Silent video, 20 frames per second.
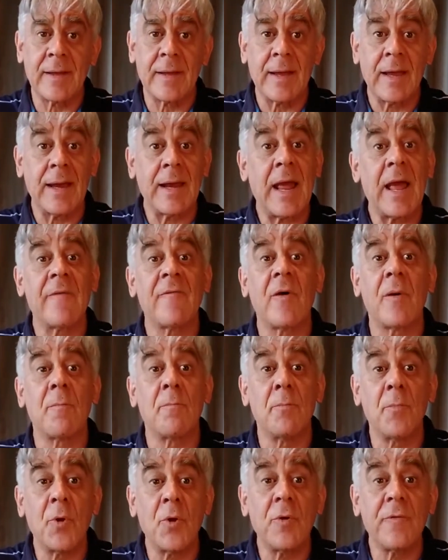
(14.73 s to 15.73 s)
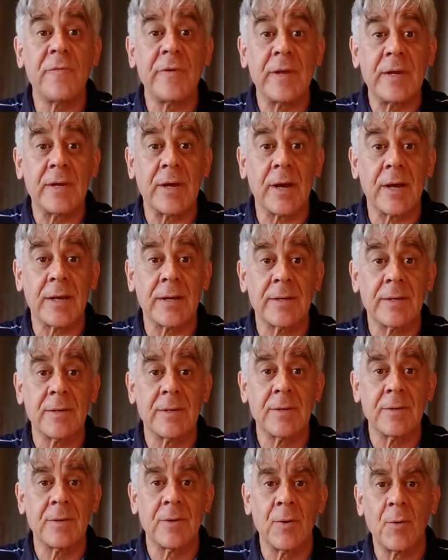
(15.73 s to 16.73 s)
and have a movie night,
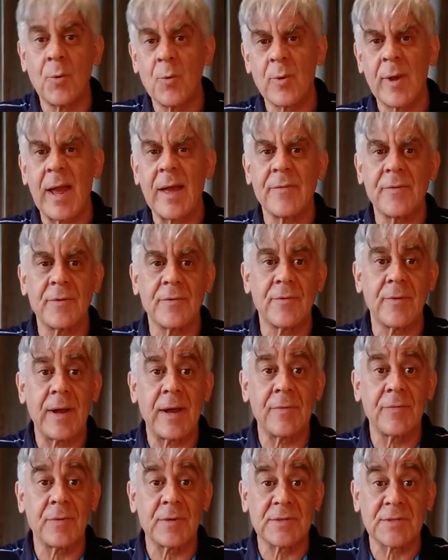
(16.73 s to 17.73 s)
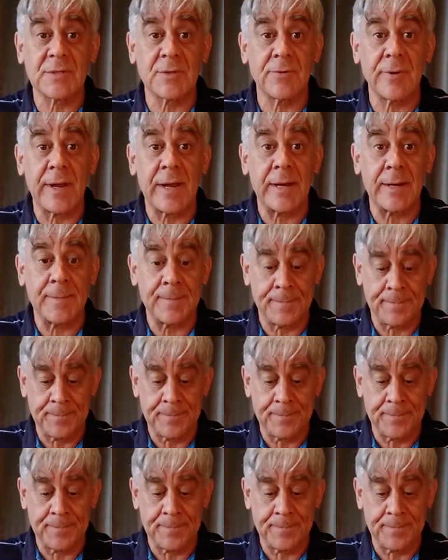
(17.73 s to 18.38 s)
all gathered around the screen.